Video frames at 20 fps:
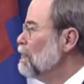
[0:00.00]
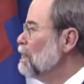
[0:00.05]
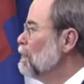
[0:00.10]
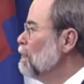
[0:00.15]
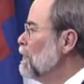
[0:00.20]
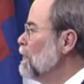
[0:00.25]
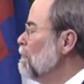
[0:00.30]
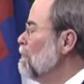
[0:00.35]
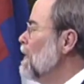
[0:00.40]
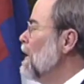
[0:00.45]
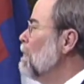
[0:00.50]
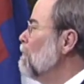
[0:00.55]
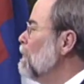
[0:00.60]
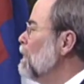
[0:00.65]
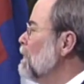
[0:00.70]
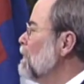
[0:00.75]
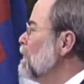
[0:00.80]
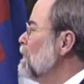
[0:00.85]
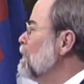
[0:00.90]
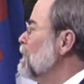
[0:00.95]
Do you
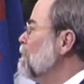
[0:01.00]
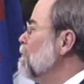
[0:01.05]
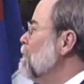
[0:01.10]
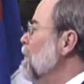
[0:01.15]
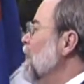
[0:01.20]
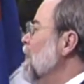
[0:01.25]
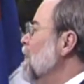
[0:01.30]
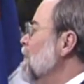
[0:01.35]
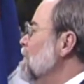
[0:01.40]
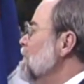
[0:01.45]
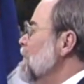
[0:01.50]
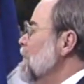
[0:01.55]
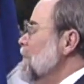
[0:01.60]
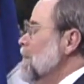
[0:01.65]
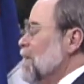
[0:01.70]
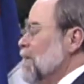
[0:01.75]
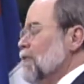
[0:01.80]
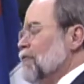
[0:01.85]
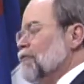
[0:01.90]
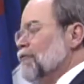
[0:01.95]
remember the debate
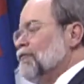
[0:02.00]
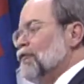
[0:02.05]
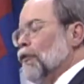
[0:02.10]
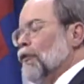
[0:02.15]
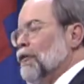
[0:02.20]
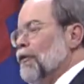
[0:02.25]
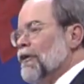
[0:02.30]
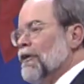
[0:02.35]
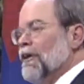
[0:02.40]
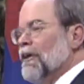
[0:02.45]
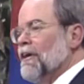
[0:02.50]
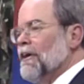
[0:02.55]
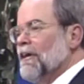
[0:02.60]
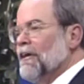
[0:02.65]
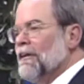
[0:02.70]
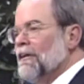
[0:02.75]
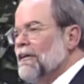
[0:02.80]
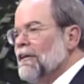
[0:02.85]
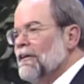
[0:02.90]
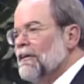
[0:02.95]
in Florida
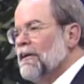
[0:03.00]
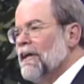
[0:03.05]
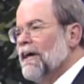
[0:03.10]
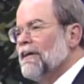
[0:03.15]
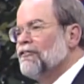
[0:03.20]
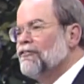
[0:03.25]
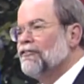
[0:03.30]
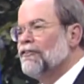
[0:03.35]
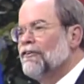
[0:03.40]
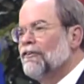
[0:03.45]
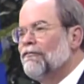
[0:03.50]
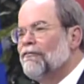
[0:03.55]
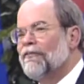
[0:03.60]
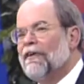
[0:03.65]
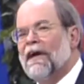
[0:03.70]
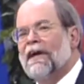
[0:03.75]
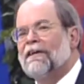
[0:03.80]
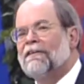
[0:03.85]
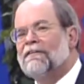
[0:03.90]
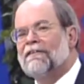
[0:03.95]
in the election of
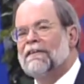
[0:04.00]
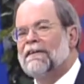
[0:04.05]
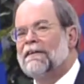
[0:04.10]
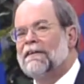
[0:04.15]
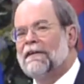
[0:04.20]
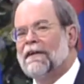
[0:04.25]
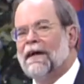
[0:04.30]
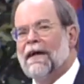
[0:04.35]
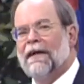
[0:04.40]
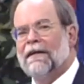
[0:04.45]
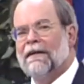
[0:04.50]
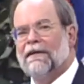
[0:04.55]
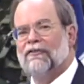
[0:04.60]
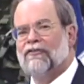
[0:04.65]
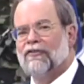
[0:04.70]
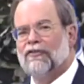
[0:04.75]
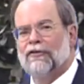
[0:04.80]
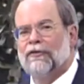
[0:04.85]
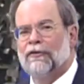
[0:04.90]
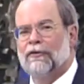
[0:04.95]

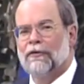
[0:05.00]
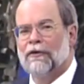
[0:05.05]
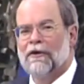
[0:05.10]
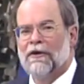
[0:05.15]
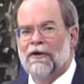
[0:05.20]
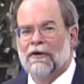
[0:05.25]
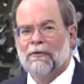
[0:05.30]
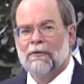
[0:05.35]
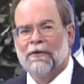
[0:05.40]
1992,